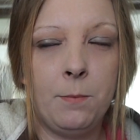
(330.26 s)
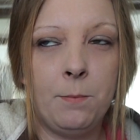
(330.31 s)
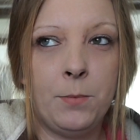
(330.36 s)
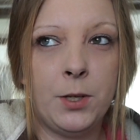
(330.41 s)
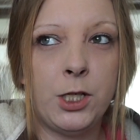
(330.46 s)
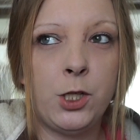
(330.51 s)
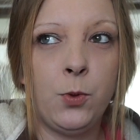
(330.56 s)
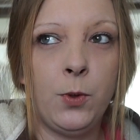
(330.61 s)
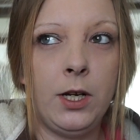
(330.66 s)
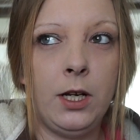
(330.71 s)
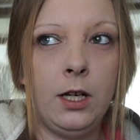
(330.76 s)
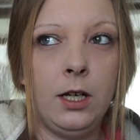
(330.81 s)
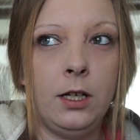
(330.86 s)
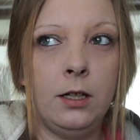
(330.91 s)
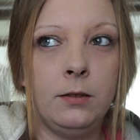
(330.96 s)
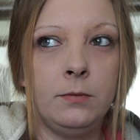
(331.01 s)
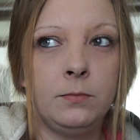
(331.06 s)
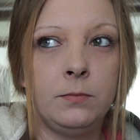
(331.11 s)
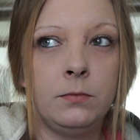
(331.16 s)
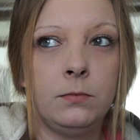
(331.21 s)

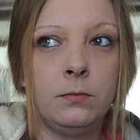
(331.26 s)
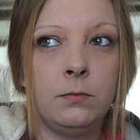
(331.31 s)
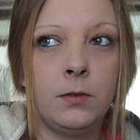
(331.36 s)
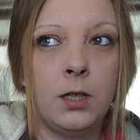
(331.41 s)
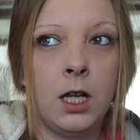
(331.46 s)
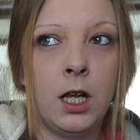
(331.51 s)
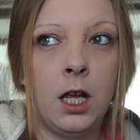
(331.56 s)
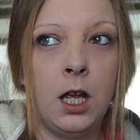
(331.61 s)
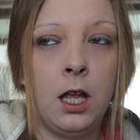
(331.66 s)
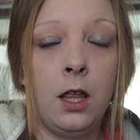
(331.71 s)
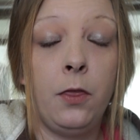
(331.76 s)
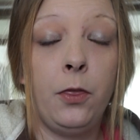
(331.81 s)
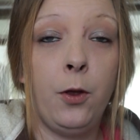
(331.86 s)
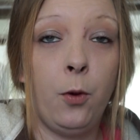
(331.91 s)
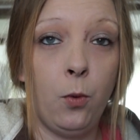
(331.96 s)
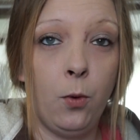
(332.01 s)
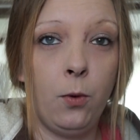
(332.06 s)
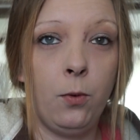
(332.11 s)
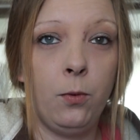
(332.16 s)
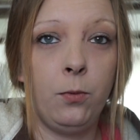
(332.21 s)
between
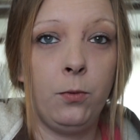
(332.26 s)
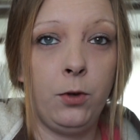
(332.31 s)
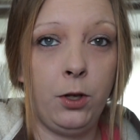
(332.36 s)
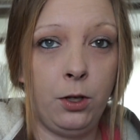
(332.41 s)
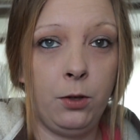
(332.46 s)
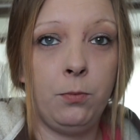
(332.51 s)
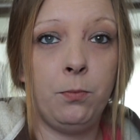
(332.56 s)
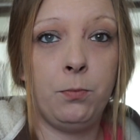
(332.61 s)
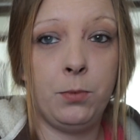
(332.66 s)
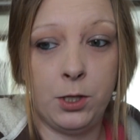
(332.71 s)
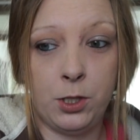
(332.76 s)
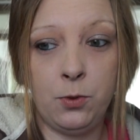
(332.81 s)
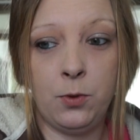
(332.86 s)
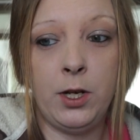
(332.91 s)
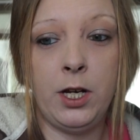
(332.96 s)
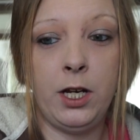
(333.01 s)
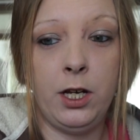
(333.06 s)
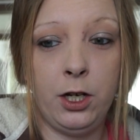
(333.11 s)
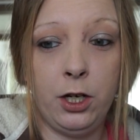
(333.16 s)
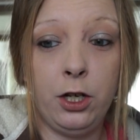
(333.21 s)
the,
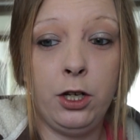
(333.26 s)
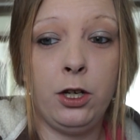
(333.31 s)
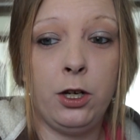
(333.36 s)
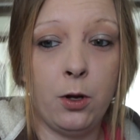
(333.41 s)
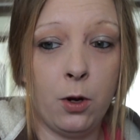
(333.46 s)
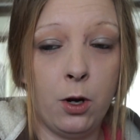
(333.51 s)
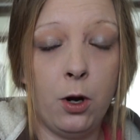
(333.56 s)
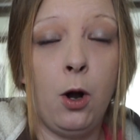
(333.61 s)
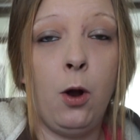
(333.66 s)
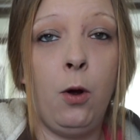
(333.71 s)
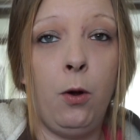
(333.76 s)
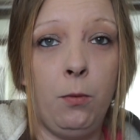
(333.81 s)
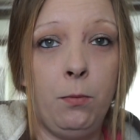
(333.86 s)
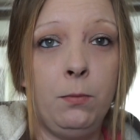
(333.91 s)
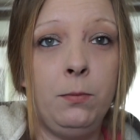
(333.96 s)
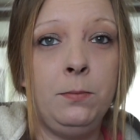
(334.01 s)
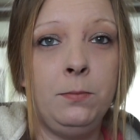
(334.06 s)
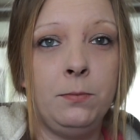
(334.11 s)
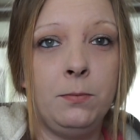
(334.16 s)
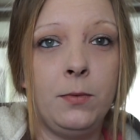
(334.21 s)
between your
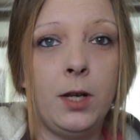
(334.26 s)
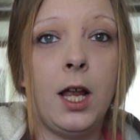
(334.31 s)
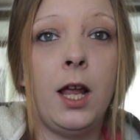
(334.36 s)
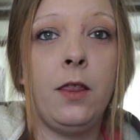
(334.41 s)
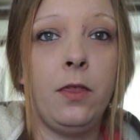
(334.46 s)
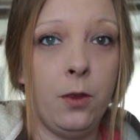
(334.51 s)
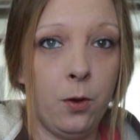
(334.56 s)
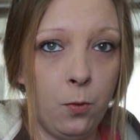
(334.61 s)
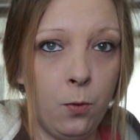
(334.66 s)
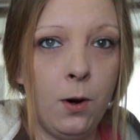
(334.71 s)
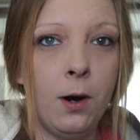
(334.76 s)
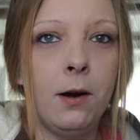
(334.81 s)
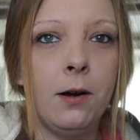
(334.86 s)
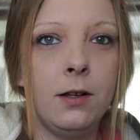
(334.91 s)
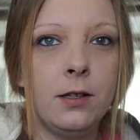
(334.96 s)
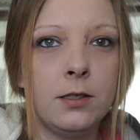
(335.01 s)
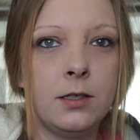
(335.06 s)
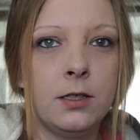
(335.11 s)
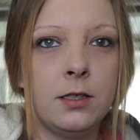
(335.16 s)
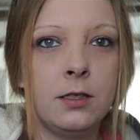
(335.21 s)
home and the
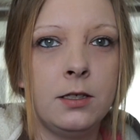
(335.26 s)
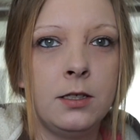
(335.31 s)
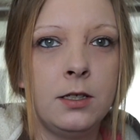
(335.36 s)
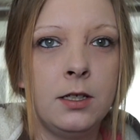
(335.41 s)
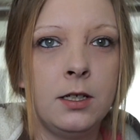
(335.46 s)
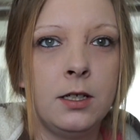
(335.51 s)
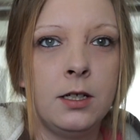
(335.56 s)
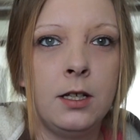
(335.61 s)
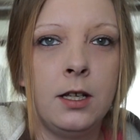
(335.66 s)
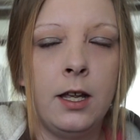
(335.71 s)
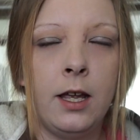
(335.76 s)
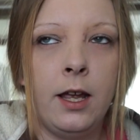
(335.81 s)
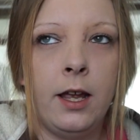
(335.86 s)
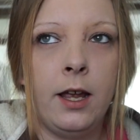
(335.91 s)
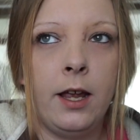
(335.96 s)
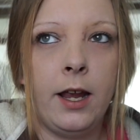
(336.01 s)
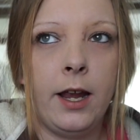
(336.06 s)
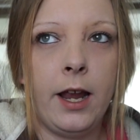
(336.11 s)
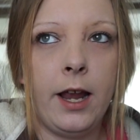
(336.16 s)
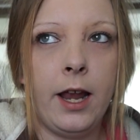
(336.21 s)
world.
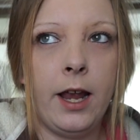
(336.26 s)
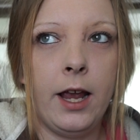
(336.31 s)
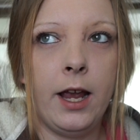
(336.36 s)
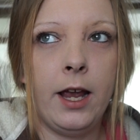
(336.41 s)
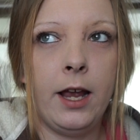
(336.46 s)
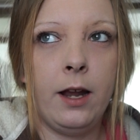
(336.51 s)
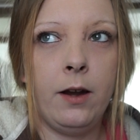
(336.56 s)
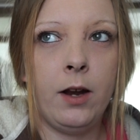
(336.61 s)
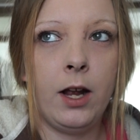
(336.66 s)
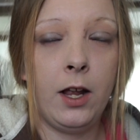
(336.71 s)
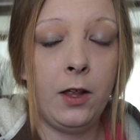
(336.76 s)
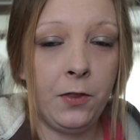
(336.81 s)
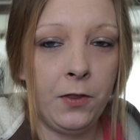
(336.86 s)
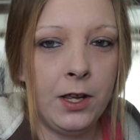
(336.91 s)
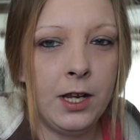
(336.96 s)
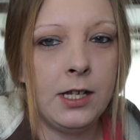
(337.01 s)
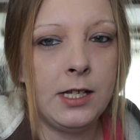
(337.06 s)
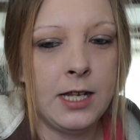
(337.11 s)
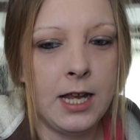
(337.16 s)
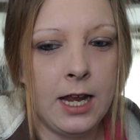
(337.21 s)
And I
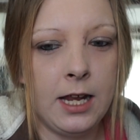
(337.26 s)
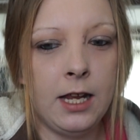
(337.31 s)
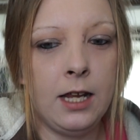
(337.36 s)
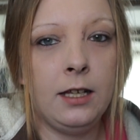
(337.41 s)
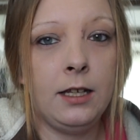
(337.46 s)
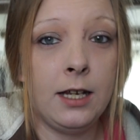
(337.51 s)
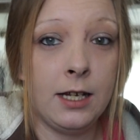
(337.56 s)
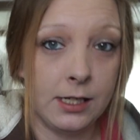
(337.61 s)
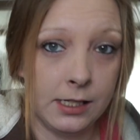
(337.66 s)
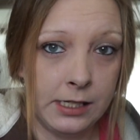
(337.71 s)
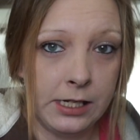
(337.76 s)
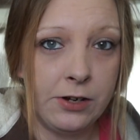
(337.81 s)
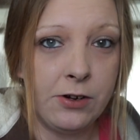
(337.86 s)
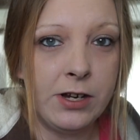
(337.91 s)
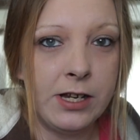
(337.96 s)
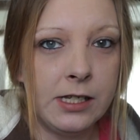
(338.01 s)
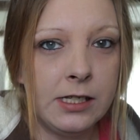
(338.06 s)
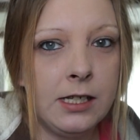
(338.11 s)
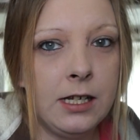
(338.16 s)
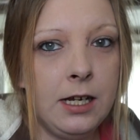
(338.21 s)
think taking that
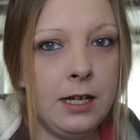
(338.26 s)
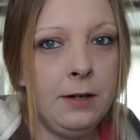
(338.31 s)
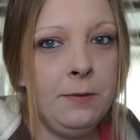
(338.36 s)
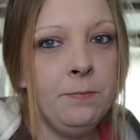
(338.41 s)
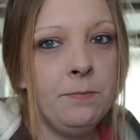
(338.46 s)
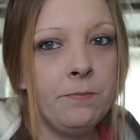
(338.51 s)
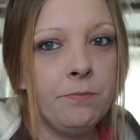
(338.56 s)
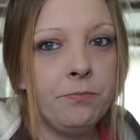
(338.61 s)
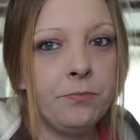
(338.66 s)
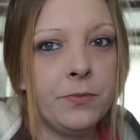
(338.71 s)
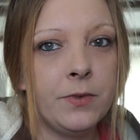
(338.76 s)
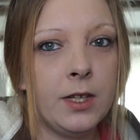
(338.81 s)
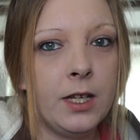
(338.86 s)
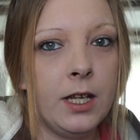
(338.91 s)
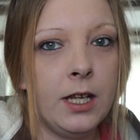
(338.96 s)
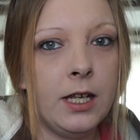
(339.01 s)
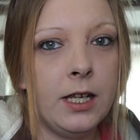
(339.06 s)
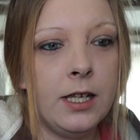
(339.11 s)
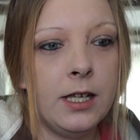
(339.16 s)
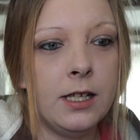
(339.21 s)
seriously
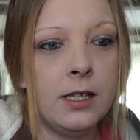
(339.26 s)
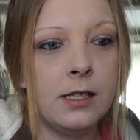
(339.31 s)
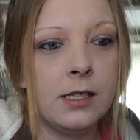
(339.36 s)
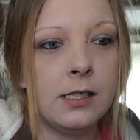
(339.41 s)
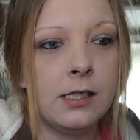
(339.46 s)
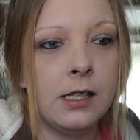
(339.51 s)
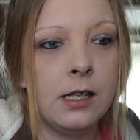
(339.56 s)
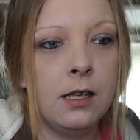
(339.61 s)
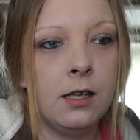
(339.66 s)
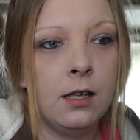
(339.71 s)
is